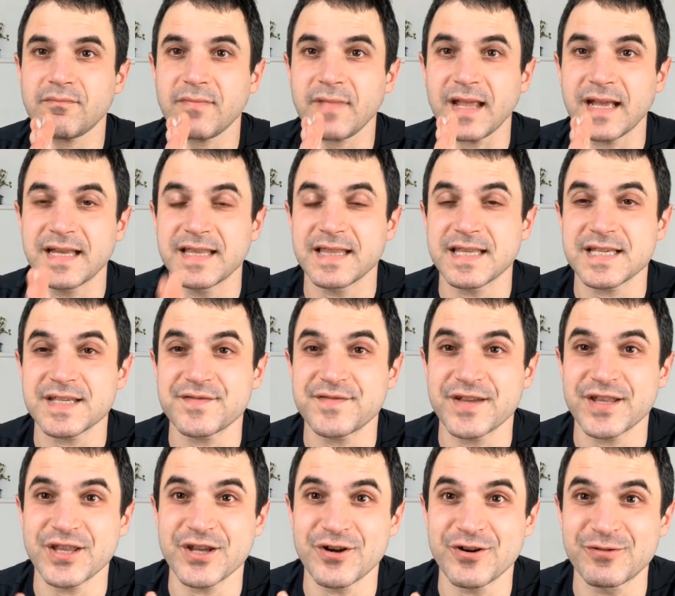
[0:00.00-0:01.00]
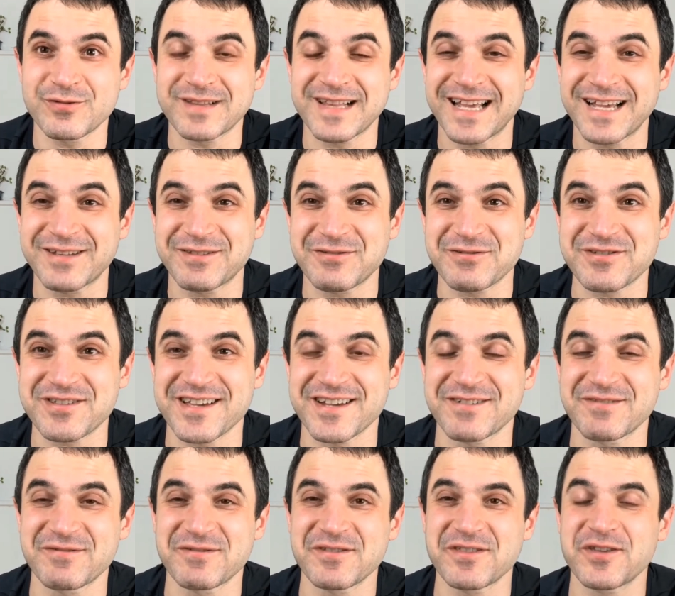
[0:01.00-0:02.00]
In this video, I would like to share
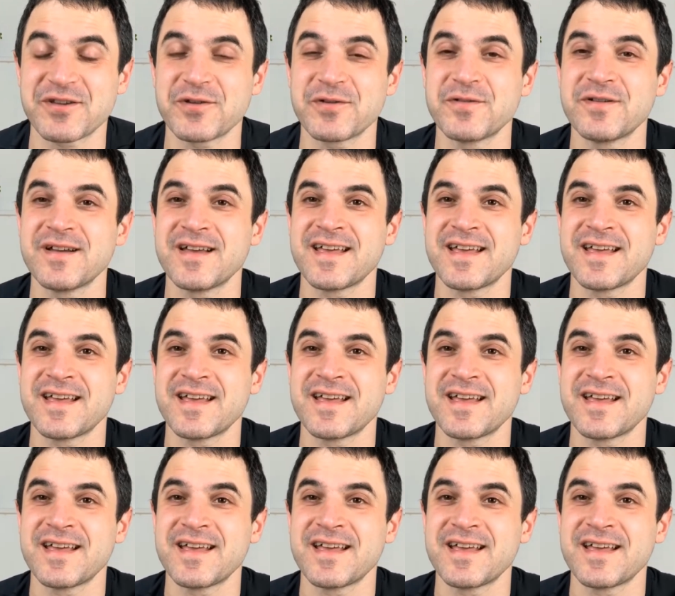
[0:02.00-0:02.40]
with you